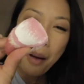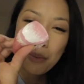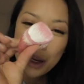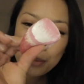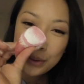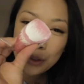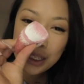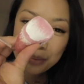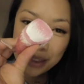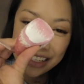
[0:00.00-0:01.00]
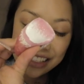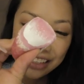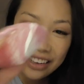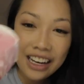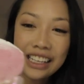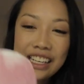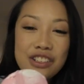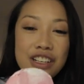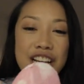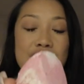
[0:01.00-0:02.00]
my beauty blender. I
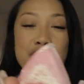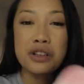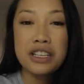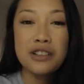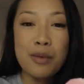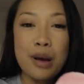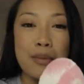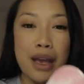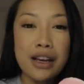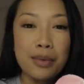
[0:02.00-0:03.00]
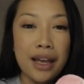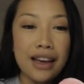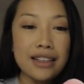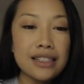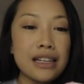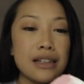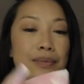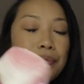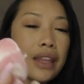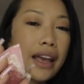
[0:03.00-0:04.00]
literally took this from my makeup case
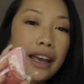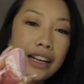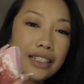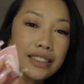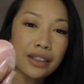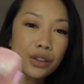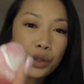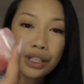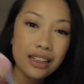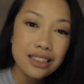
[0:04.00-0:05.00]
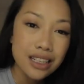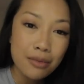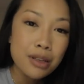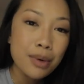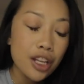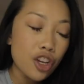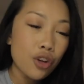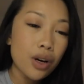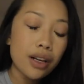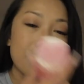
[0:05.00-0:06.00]
and I said, look, it's time to buy a
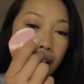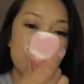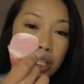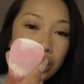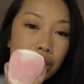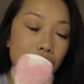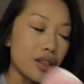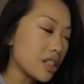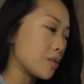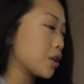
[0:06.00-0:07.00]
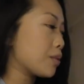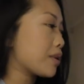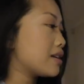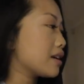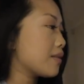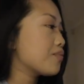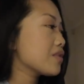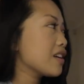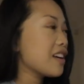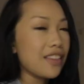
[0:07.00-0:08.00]
new one. I'm just gonna use this beauty blender.
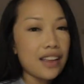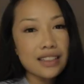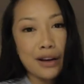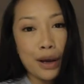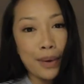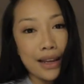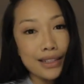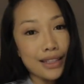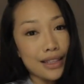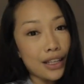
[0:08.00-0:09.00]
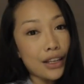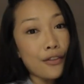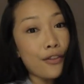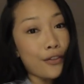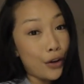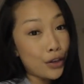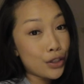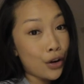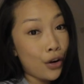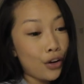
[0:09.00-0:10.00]
And that's how I painted the
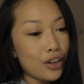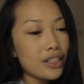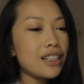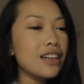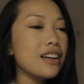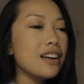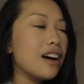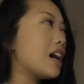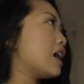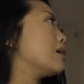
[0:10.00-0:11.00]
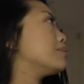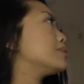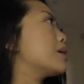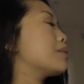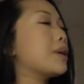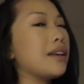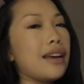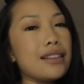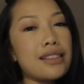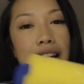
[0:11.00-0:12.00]
first coat. Um, but
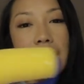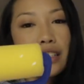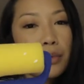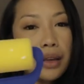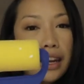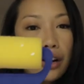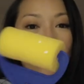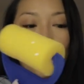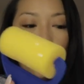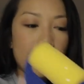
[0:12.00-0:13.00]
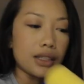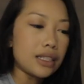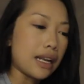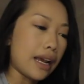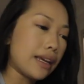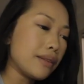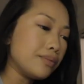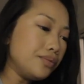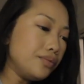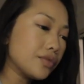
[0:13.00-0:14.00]
yes, I ended up getting a roller today
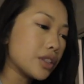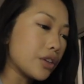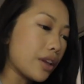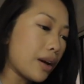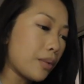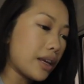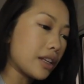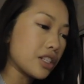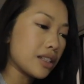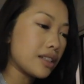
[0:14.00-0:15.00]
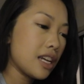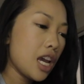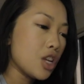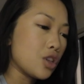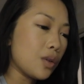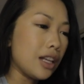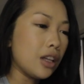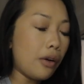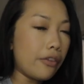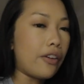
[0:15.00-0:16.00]
so that we could just do it a
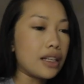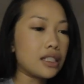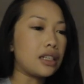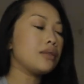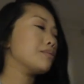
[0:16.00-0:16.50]
lot faster